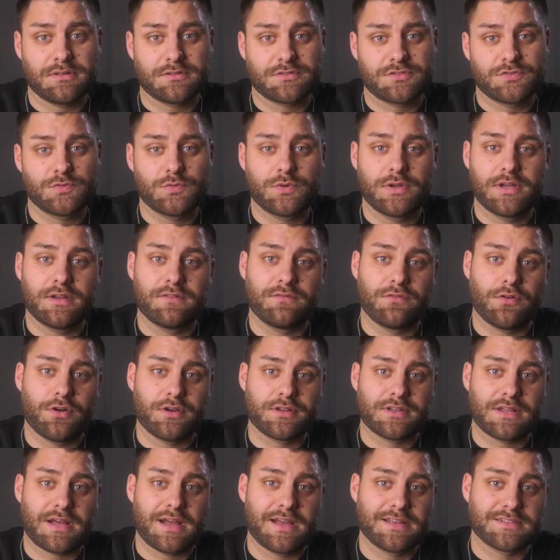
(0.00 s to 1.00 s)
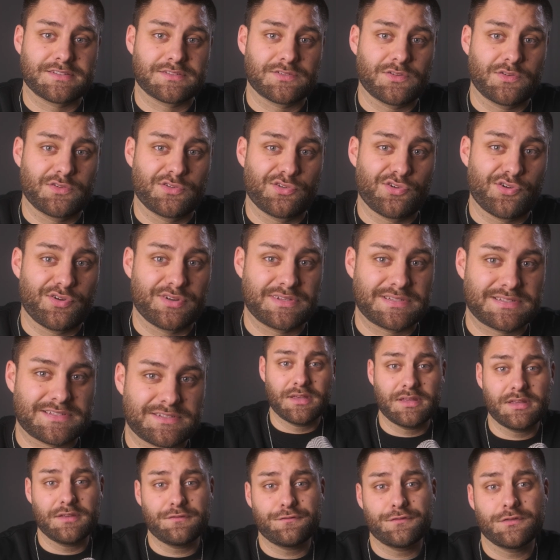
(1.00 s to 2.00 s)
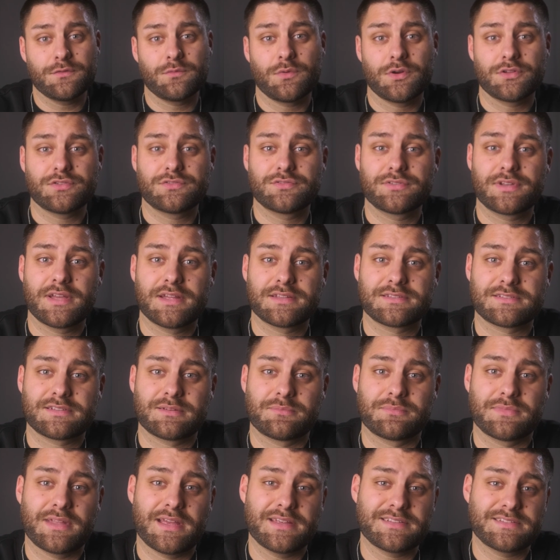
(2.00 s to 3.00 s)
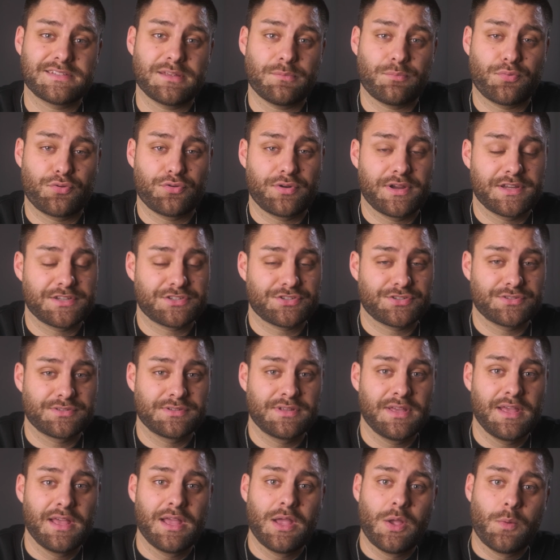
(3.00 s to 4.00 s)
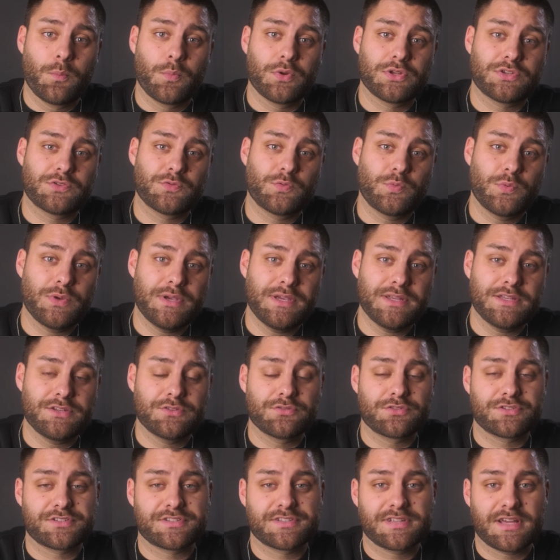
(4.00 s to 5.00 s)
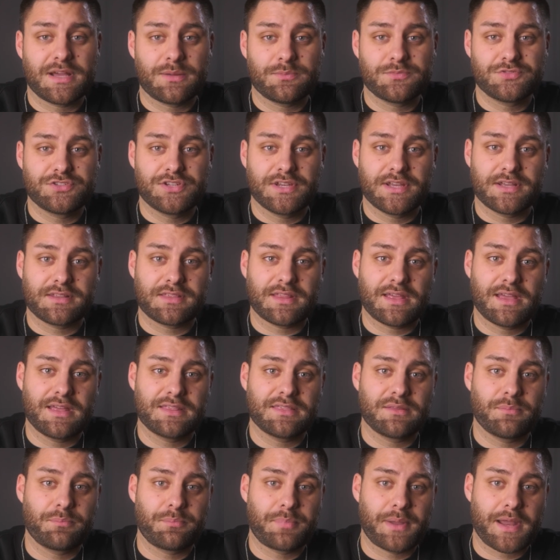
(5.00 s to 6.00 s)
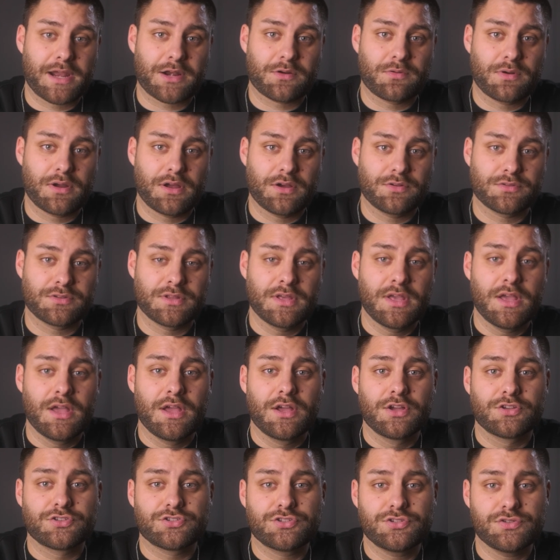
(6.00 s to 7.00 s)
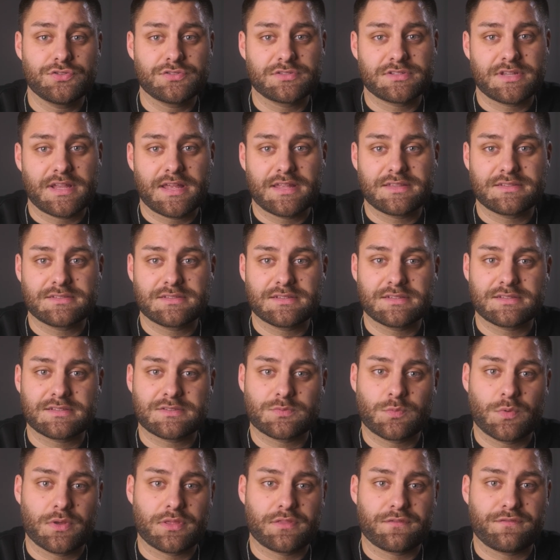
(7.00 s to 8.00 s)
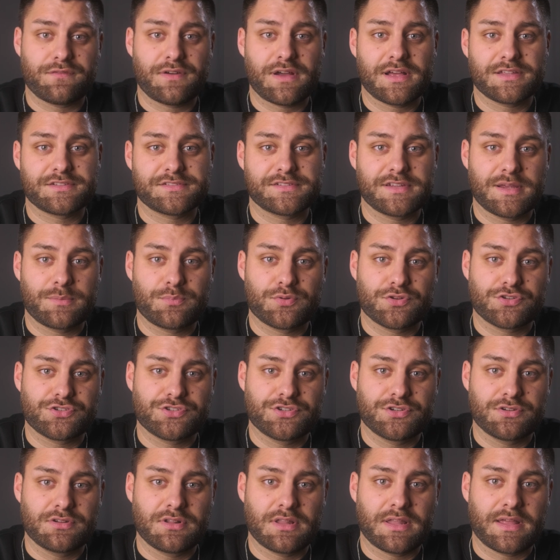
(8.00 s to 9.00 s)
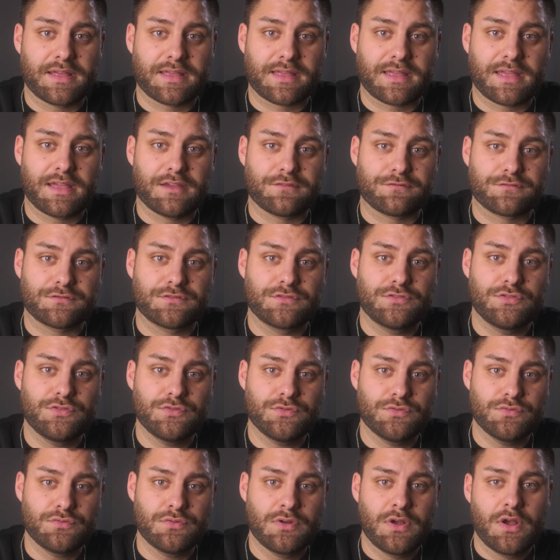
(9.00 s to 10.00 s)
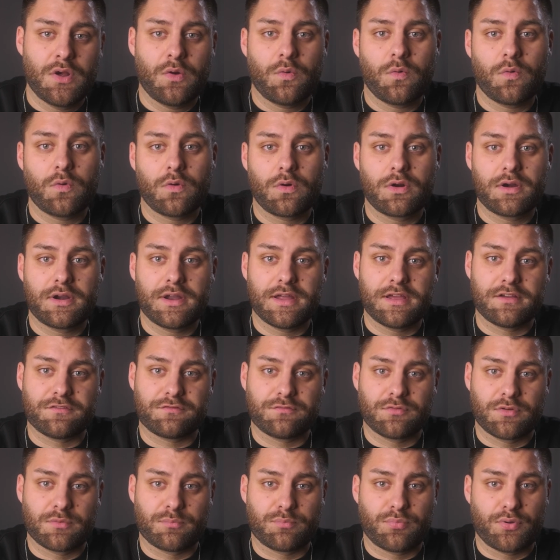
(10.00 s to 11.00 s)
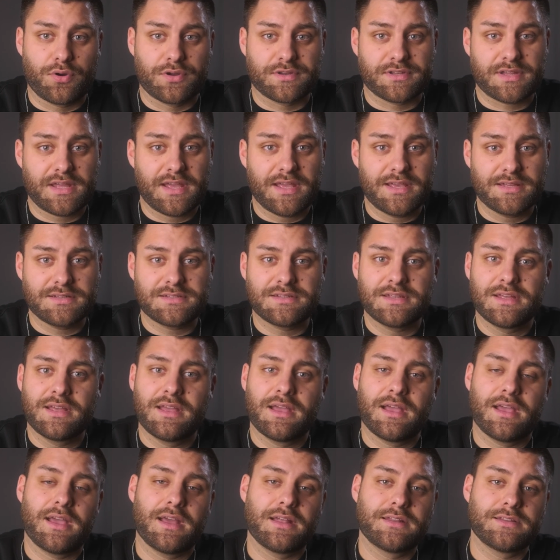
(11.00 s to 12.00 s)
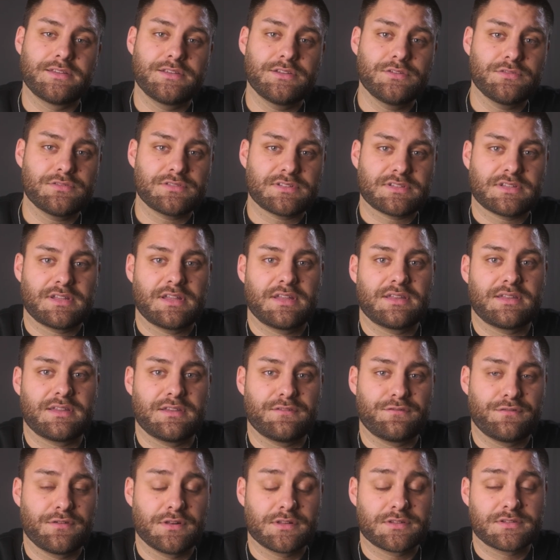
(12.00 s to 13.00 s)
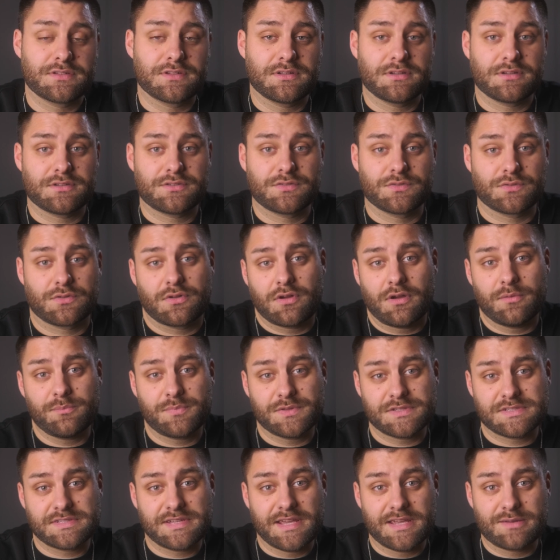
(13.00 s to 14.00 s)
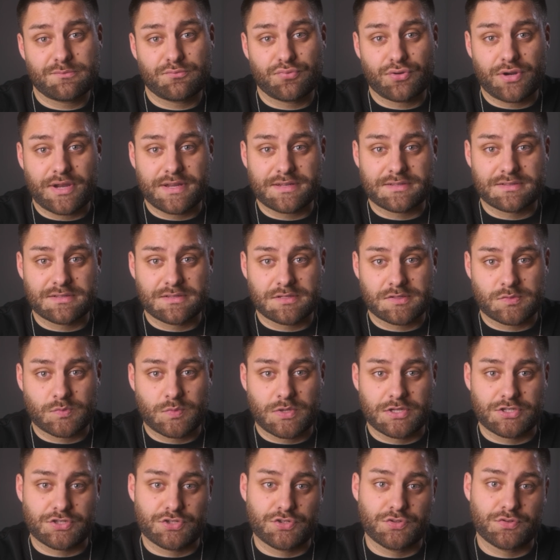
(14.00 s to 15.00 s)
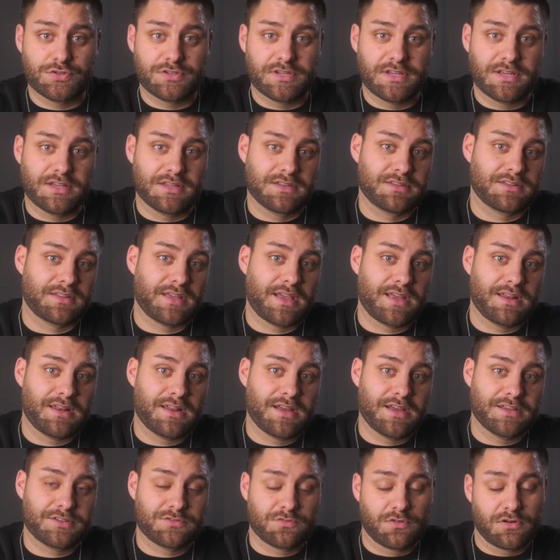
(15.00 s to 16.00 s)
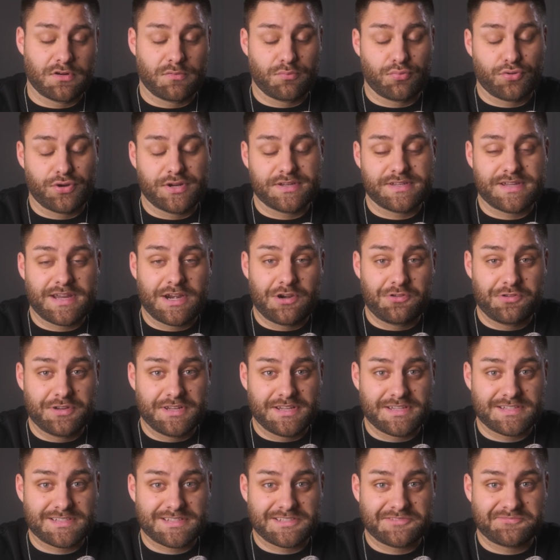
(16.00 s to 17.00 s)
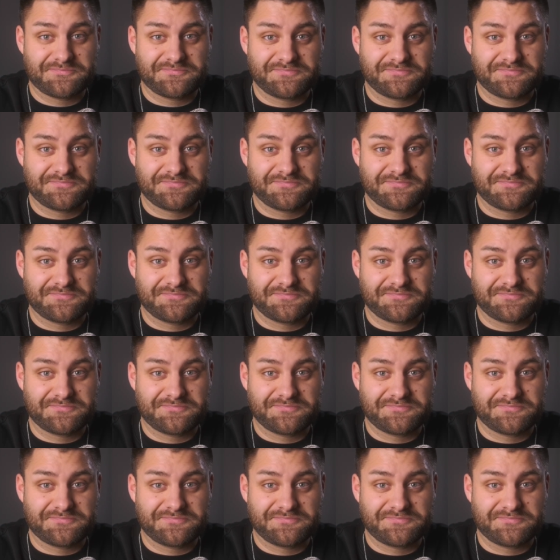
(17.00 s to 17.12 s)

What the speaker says: to avoid ISO noise. If you want to get some nice separation between your subject and the background, choose lenses with a fast aperture like f2 or f1.8 and use an ND filter to compensate brightness when shooting in daylight or bright areas.